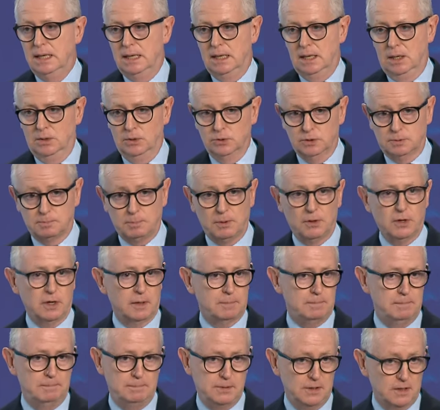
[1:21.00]
whose
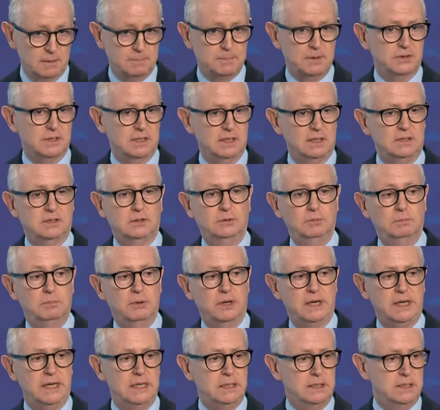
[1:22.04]
purpose is to
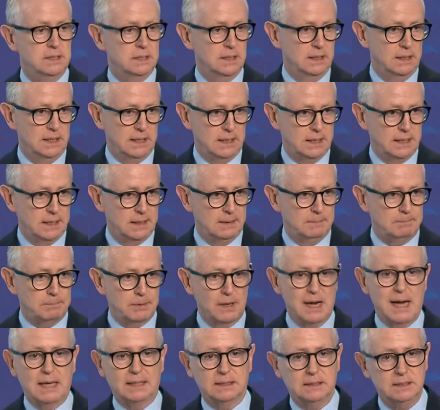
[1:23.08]
bridge
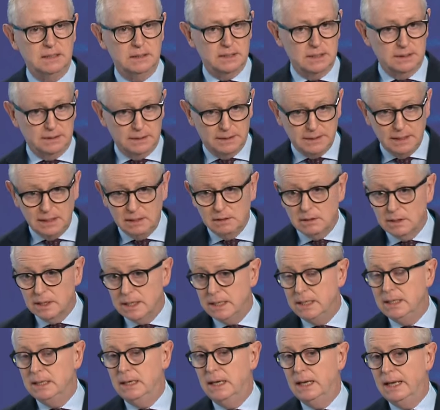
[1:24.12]
practice and
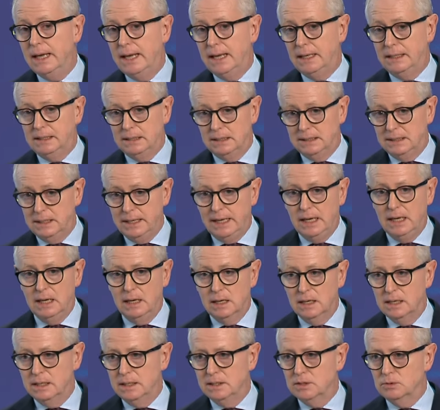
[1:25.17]
theory, and
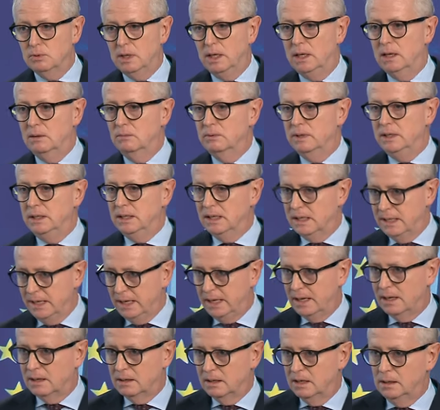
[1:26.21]
there is where we
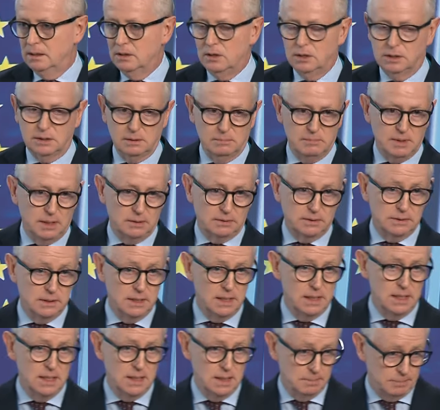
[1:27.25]
care a lot about
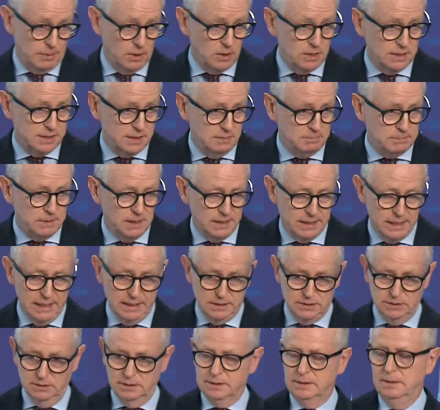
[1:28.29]
policy
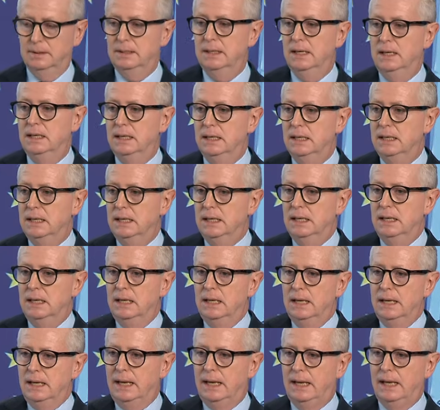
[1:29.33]
implications.
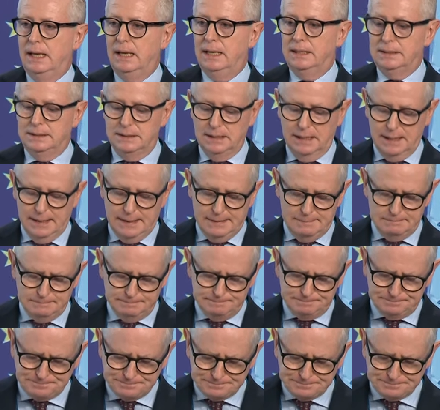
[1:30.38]
And